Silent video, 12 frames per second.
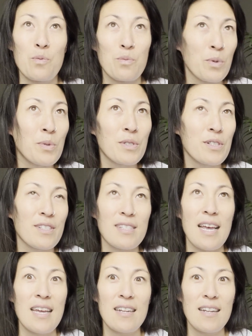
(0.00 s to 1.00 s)
rules
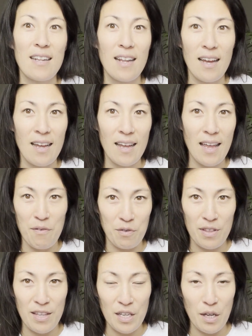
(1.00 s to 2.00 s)
and
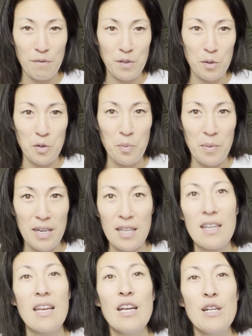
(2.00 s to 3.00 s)
everything of social media.